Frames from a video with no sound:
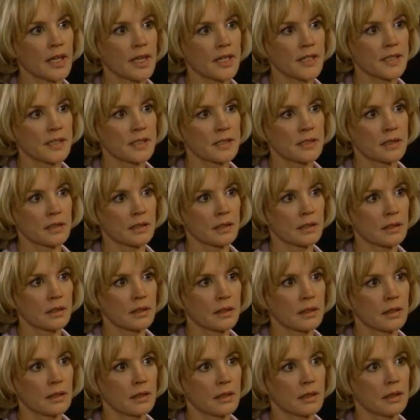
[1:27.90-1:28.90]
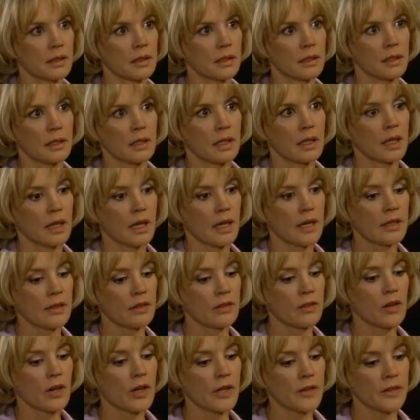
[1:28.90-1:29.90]
I guess
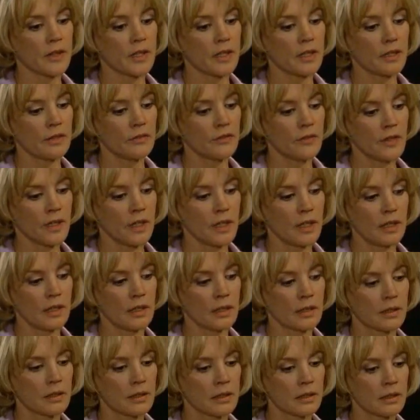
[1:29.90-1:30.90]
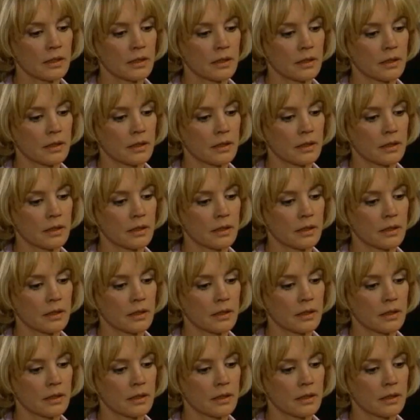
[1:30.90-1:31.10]
I thought that if he